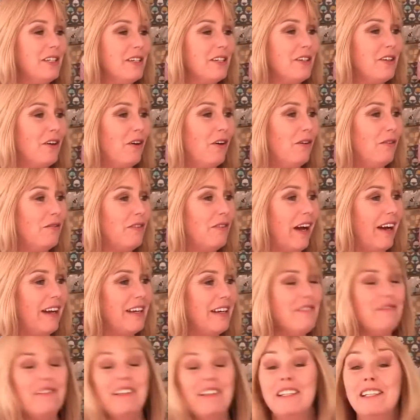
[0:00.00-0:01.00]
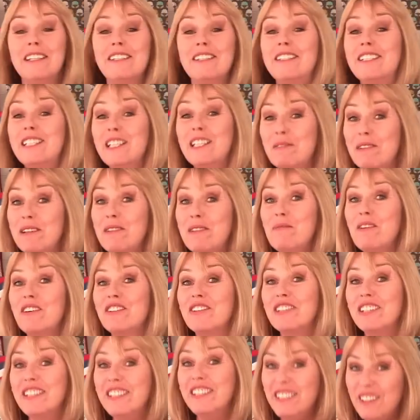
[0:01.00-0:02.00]
is at golf. Irene is doing
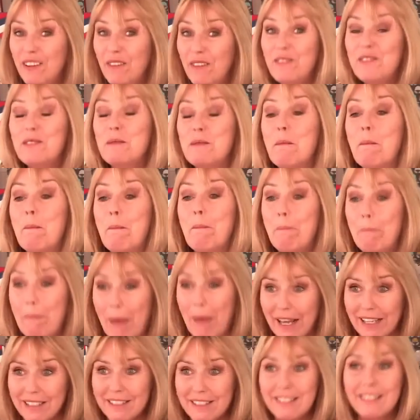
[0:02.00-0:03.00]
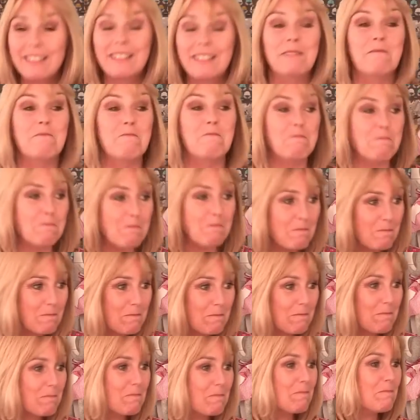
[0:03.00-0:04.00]
what she loves best.
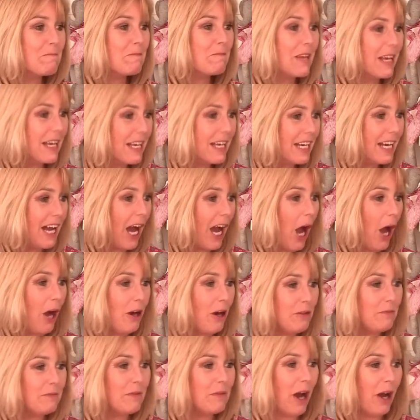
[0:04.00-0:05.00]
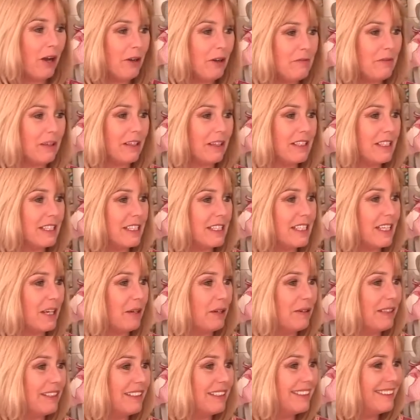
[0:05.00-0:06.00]
I hope I hope that's the
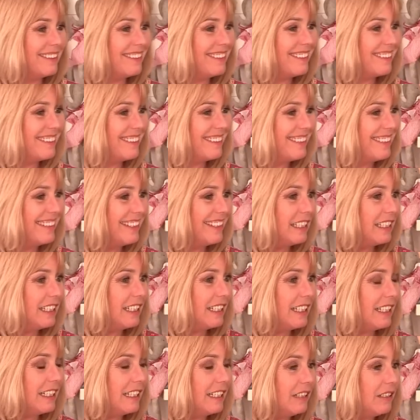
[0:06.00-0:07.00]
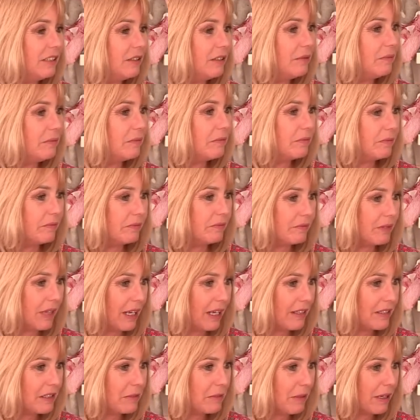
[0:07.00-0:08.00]
sewing. Um,
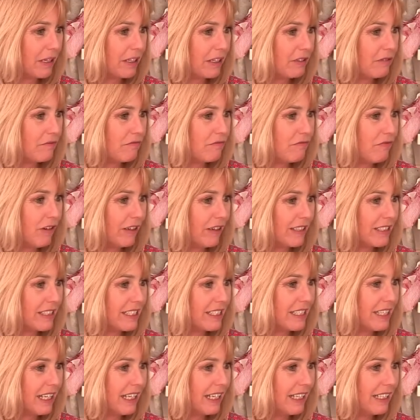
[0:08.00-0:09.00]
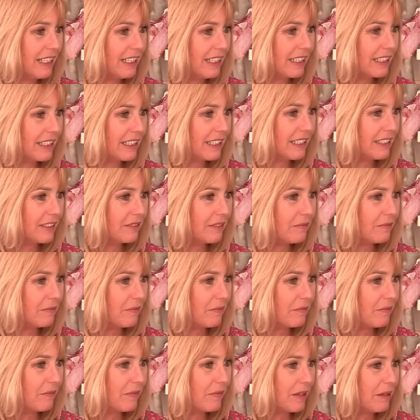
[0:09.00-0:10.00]
making a rucksack.
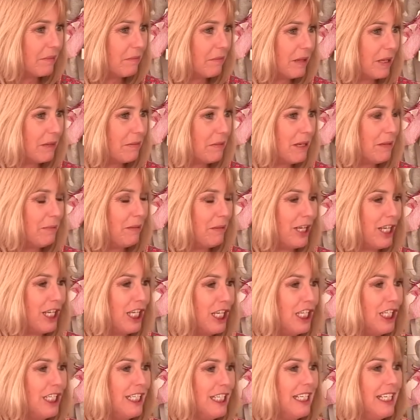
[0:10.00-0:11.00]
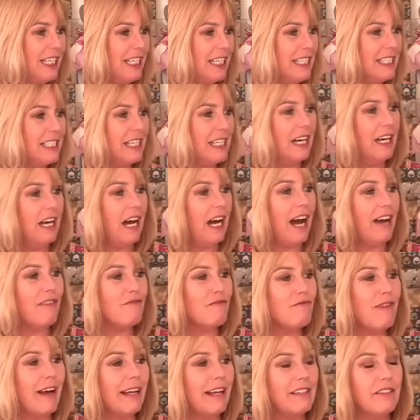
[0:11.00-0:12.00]
Pick me, please. At
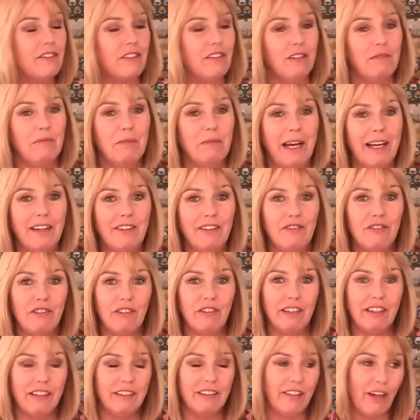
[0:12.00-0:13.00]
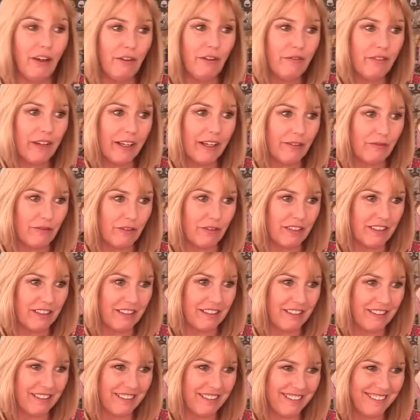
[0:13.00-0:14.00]
random, Andrea. No
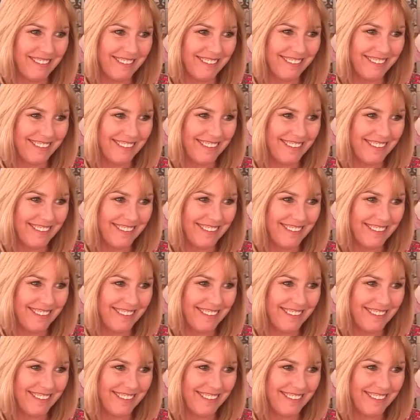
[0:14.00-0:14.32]
favourites.